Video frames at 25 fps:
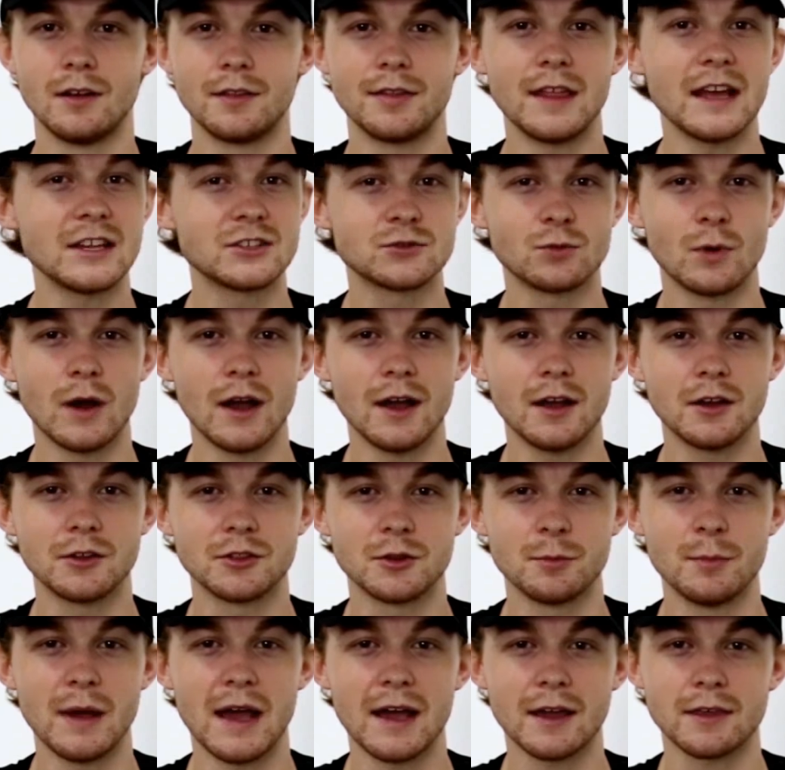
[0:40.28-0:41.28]
That's why on
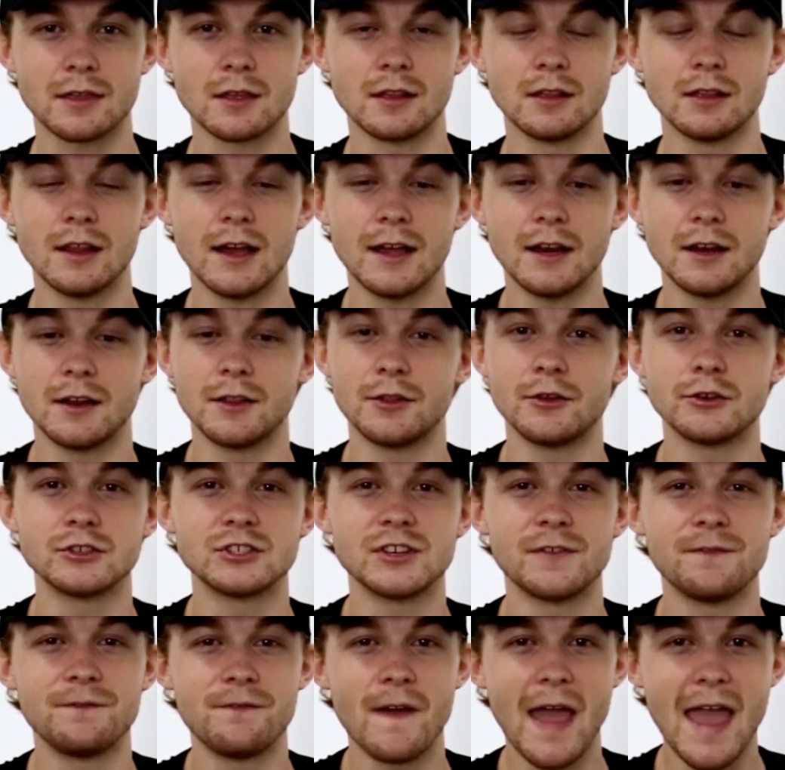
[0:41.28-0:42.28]
the back of the light there's
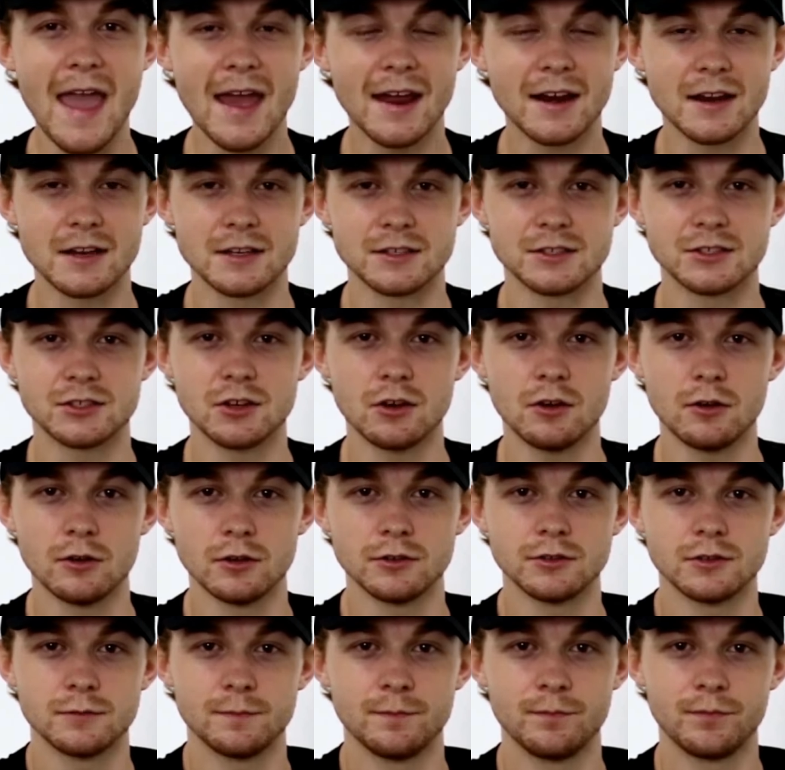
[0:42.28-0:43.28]
a fan
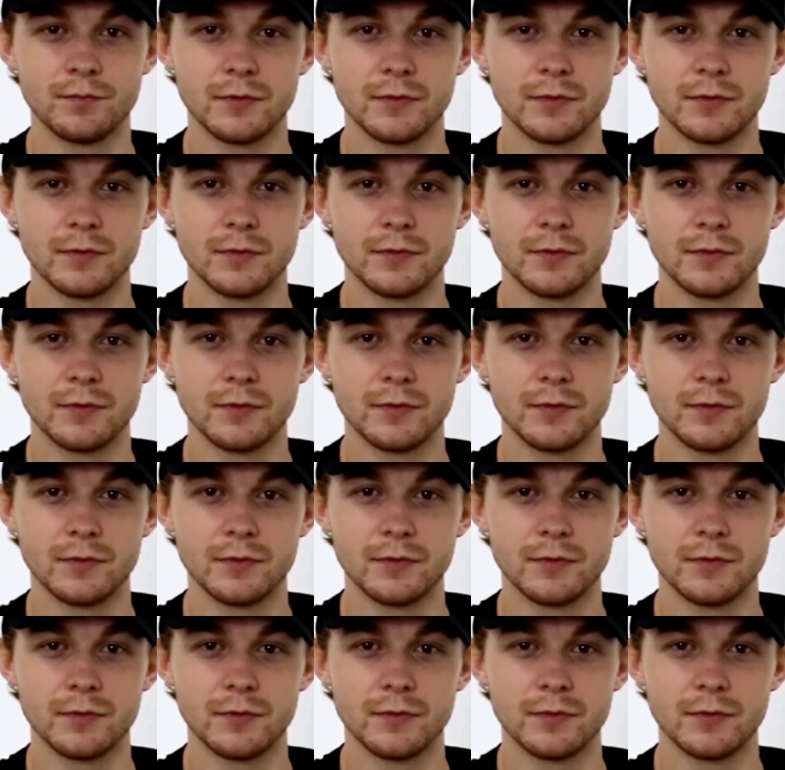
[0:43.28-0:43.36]
installed.